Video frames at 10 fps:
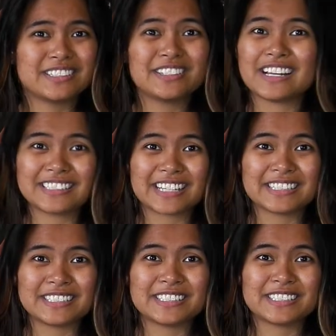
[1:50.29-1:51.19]
you guys
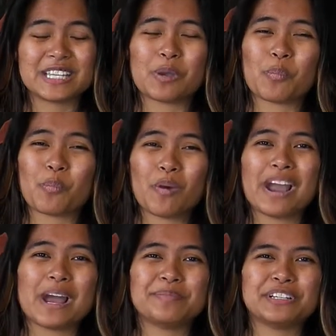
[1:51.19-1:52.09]
get to see
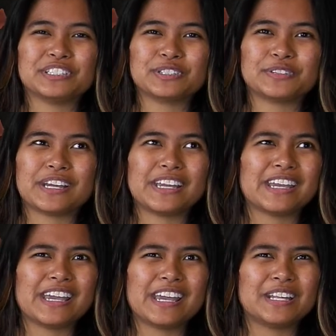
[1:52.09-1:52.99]
what happened to it
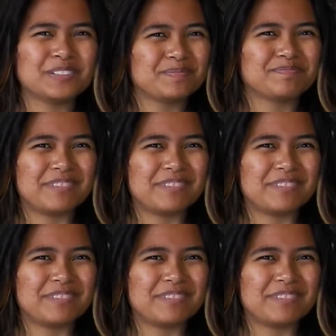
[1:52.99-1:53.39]
and